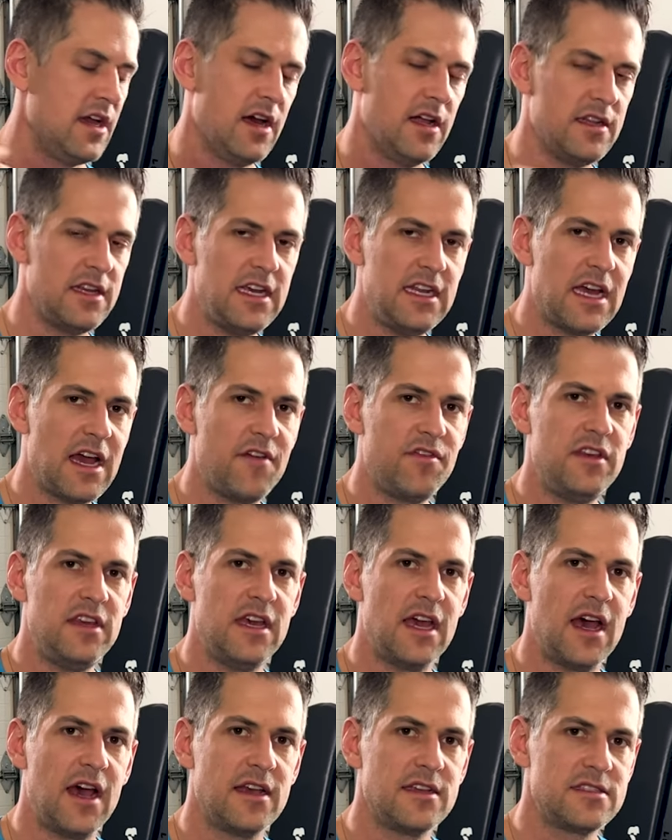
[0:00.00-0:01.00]
Elite
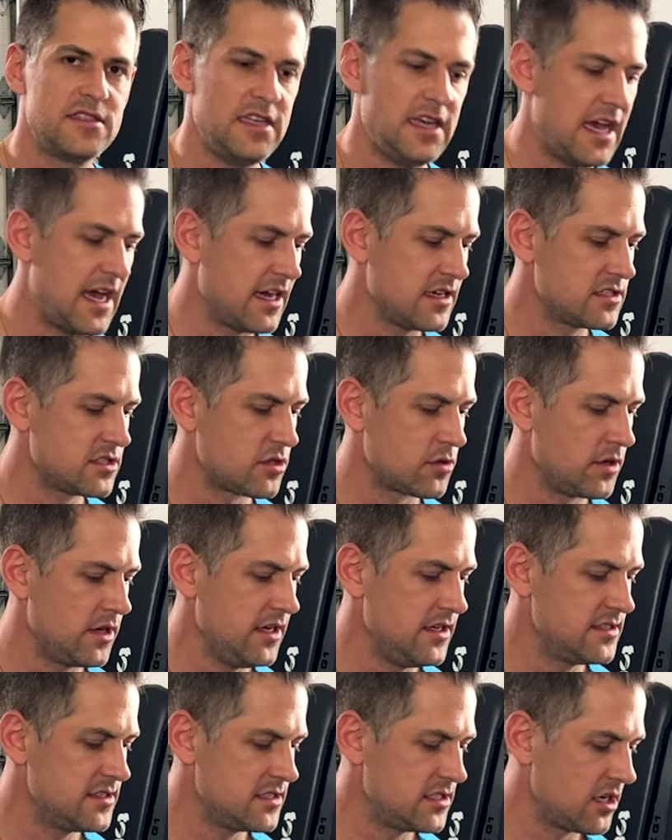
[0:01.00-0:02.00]
FTS, the
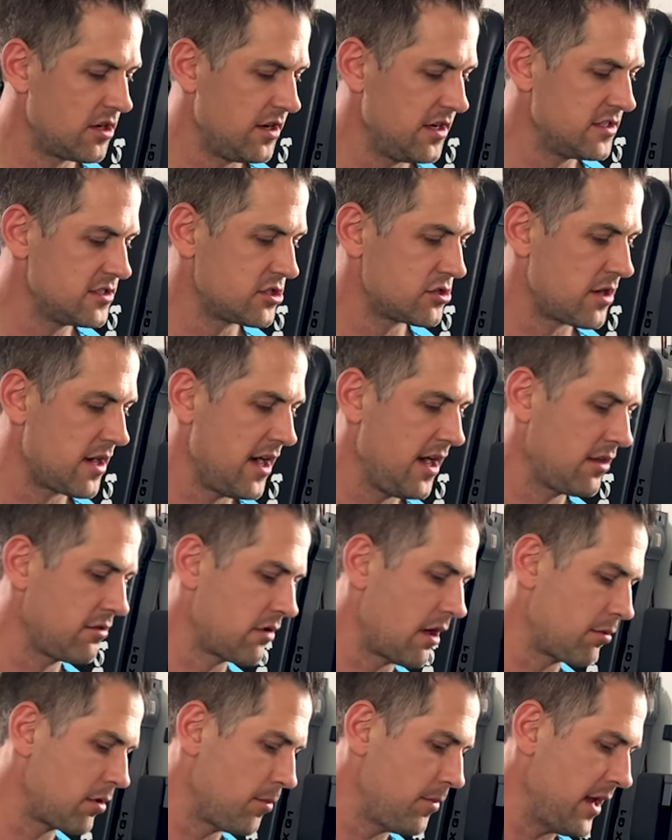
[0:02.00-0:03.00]
X3, Serious Strength,
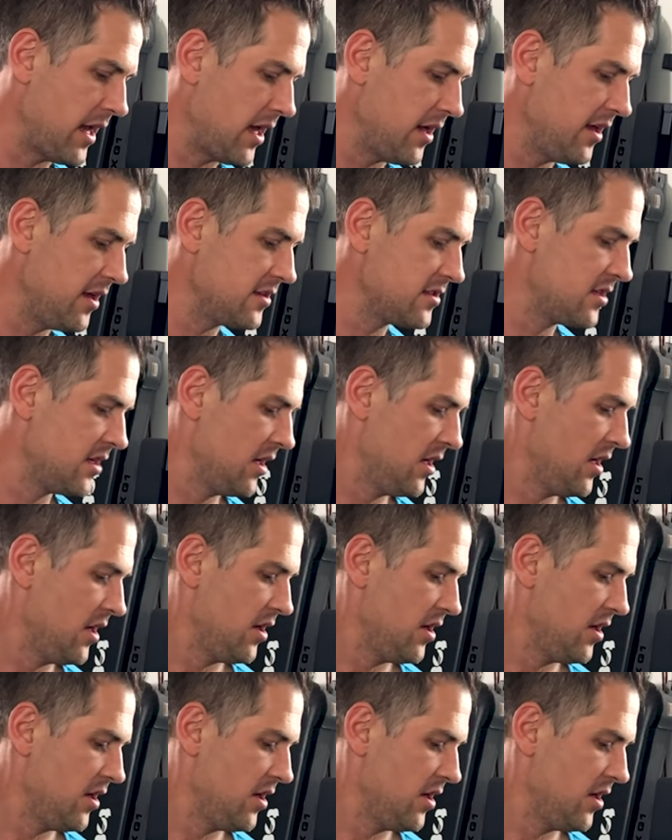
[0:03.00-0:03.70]
RubberBanditz,